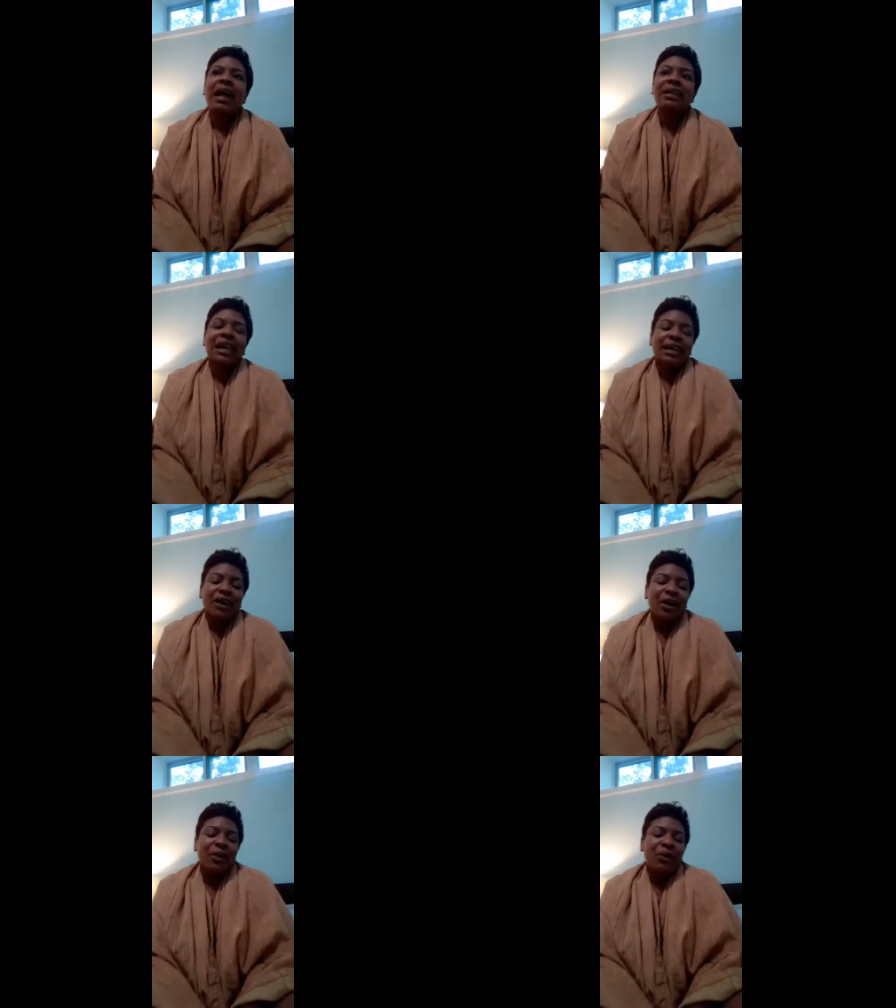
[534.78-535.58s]
I let
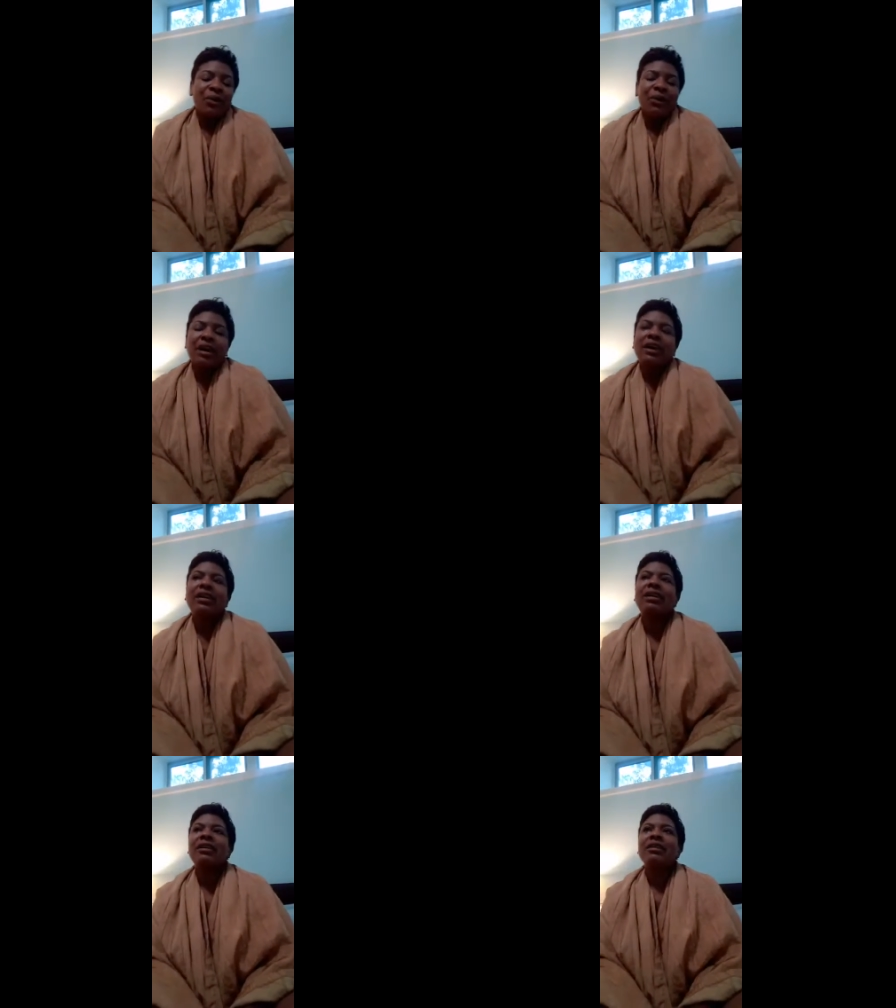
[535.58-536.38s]
go
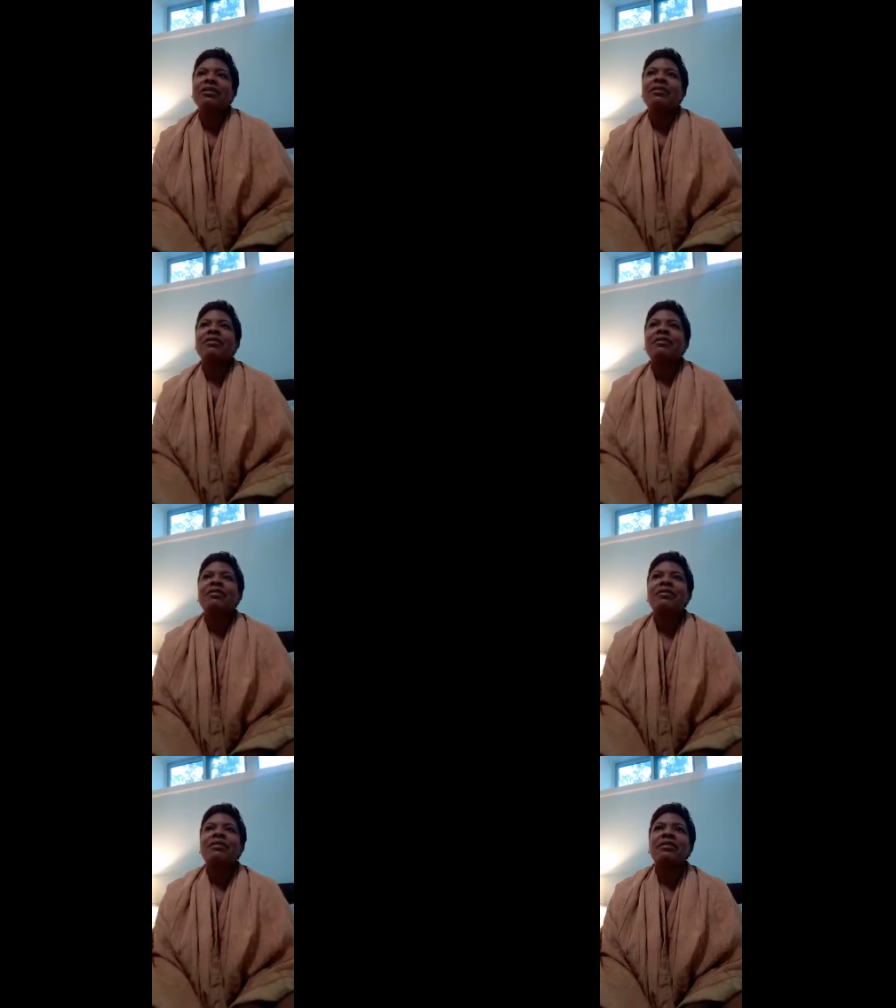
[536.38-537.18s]
of
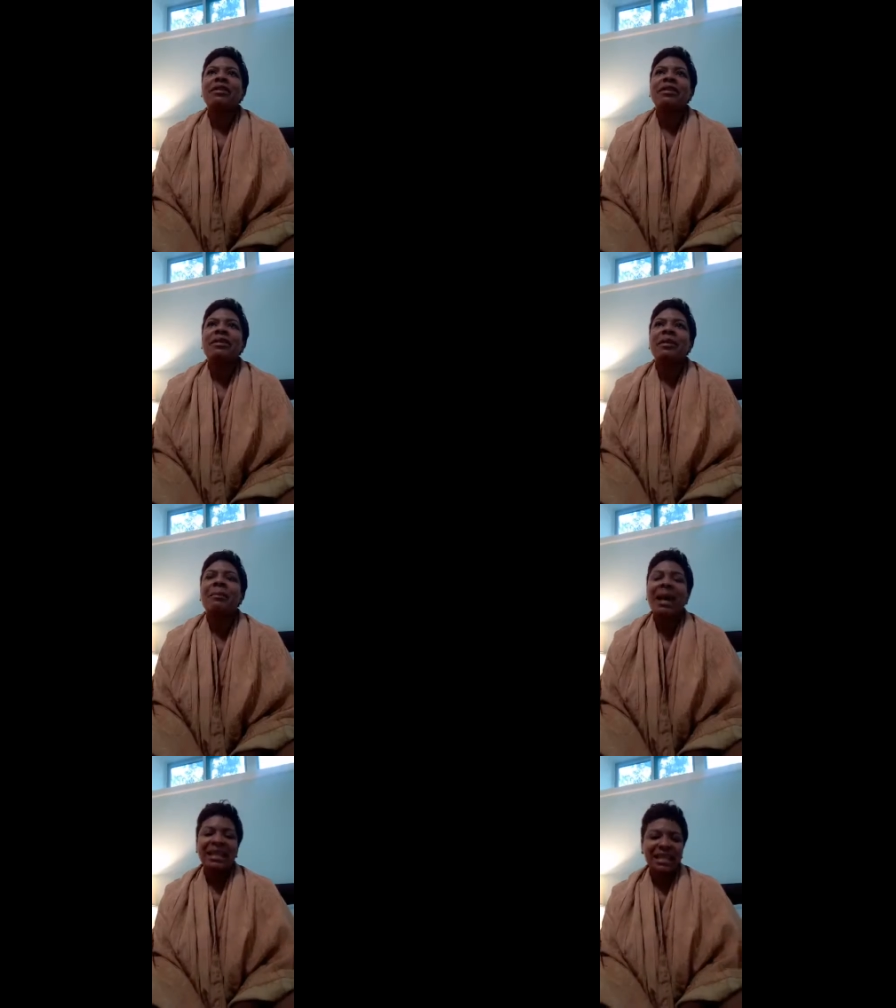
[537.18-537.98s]

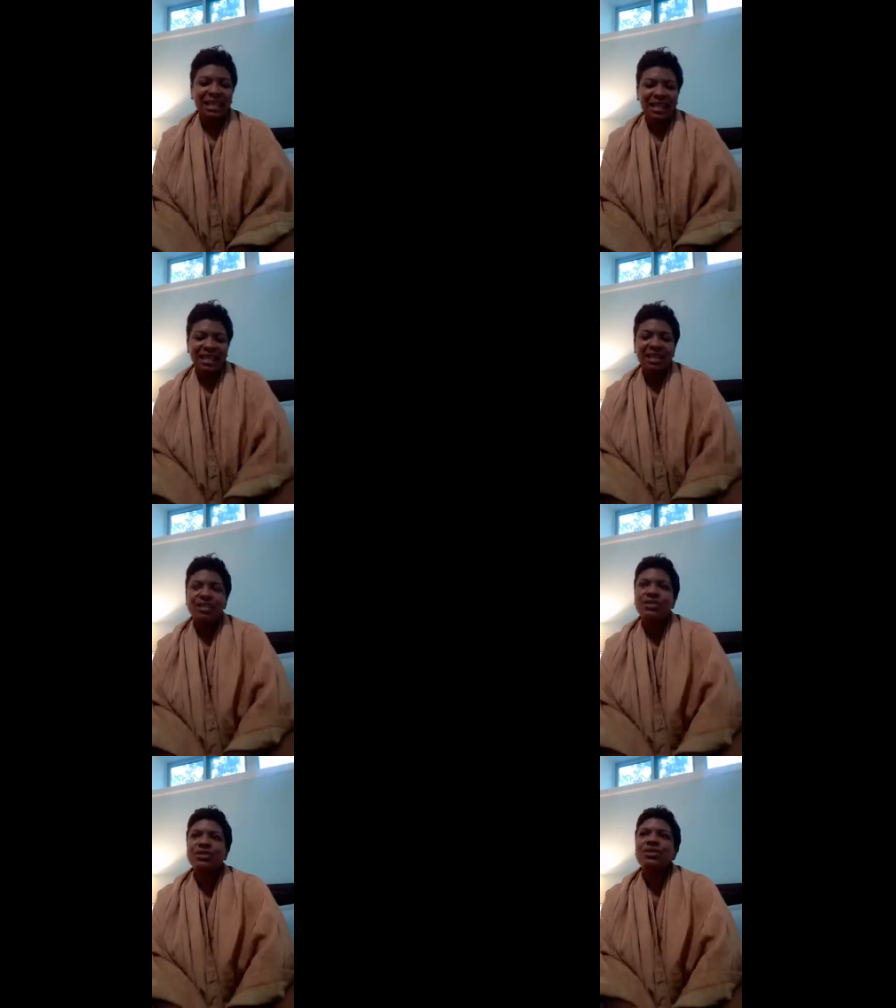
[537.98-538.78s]
my
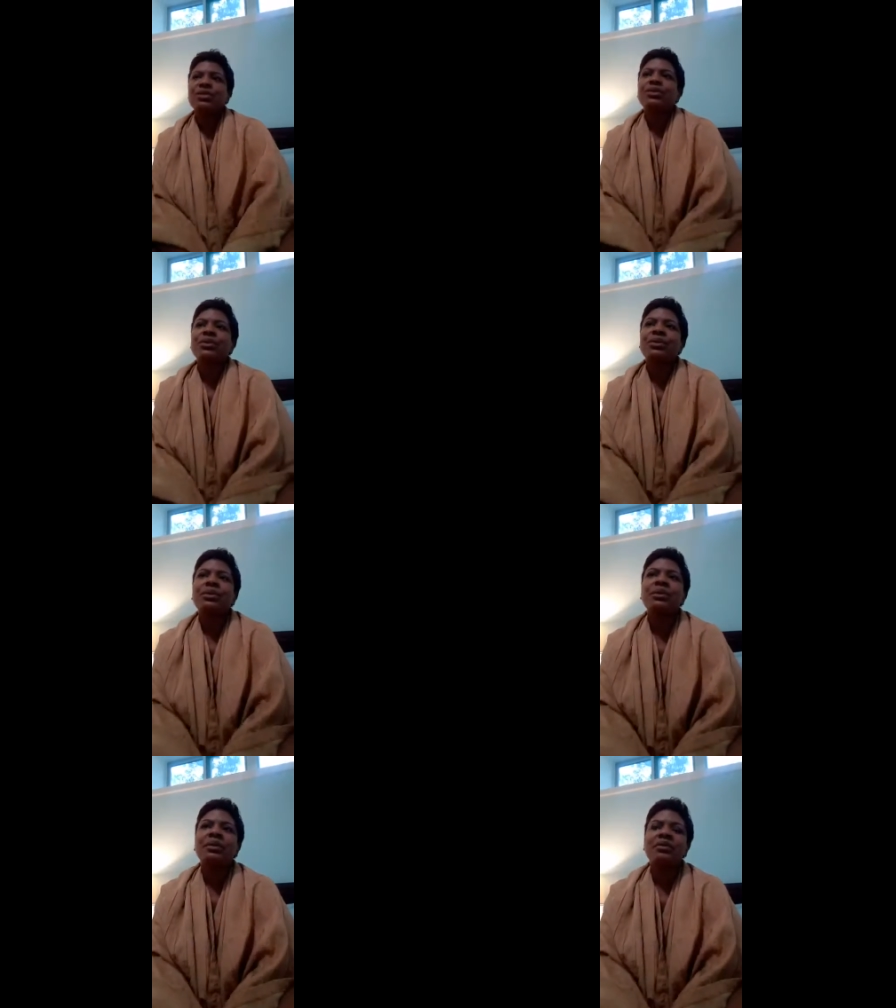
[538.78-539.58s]
need
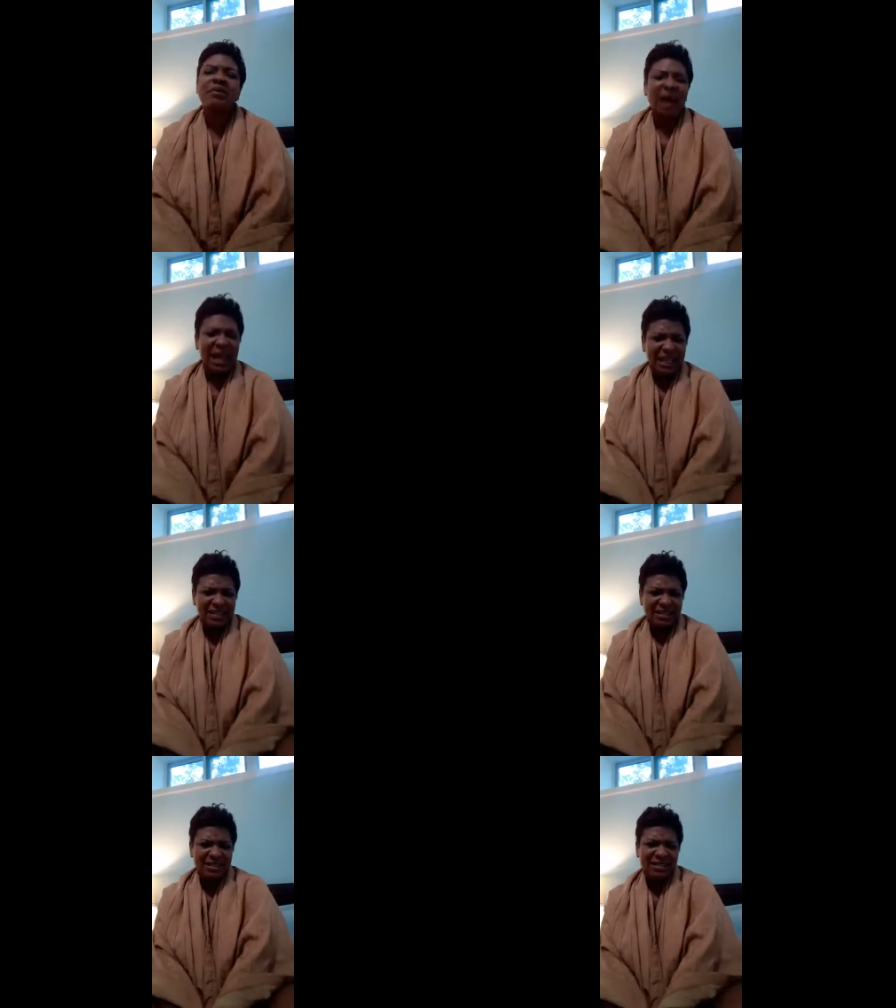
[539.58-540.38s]
to
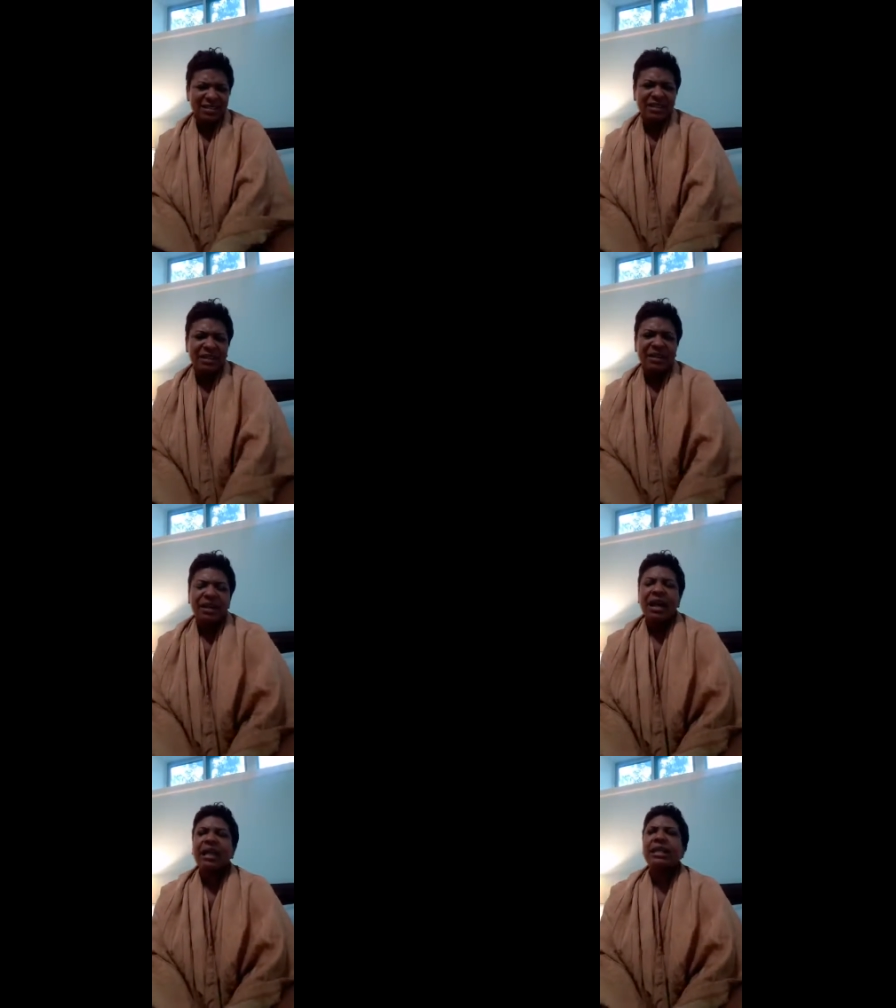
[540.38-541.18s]
fight.
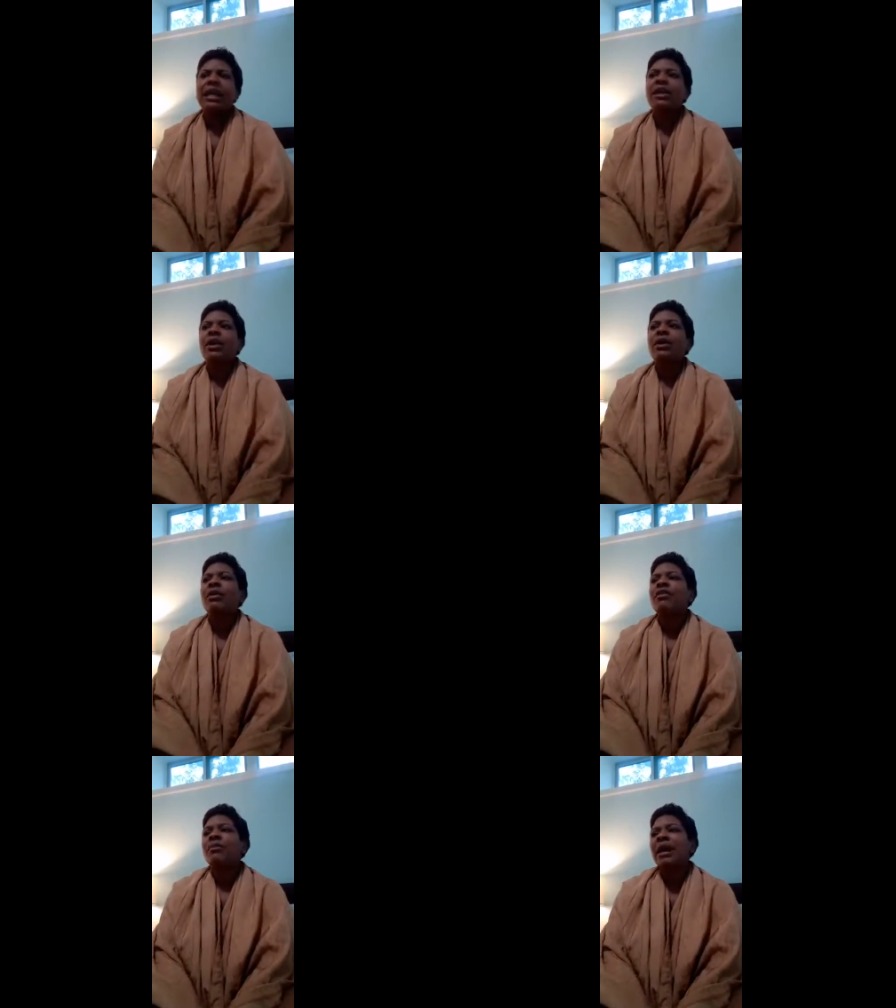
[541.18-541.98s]
I let go
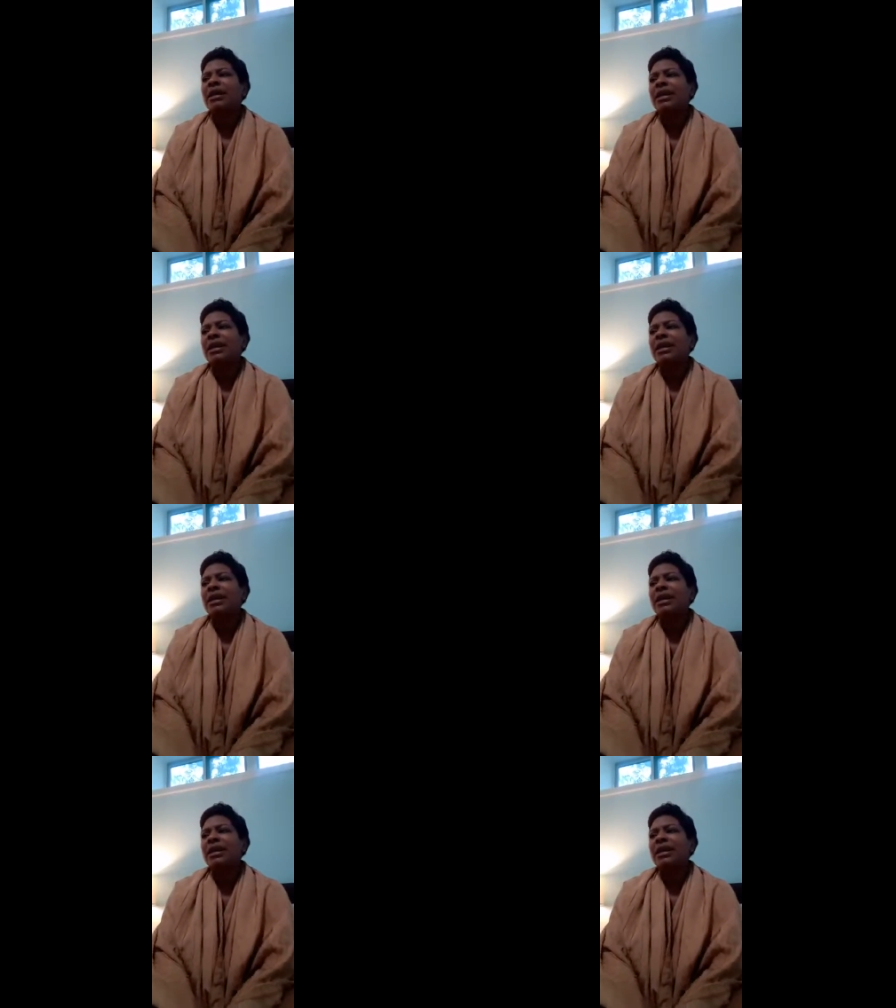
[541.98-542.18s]
of my